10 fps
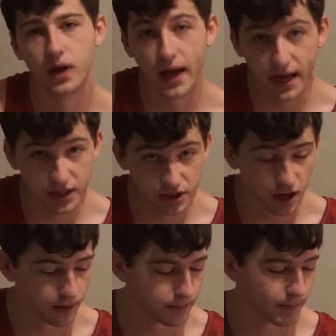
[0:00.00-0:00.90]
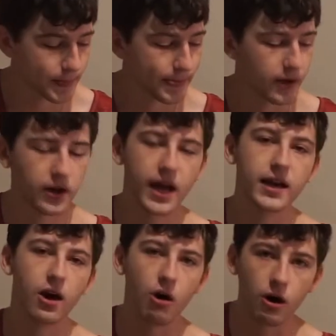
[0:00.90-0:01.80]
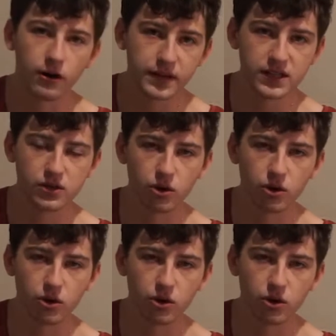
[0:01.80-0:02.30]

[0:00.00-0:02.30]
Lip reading: A sharp. Okay, now all of these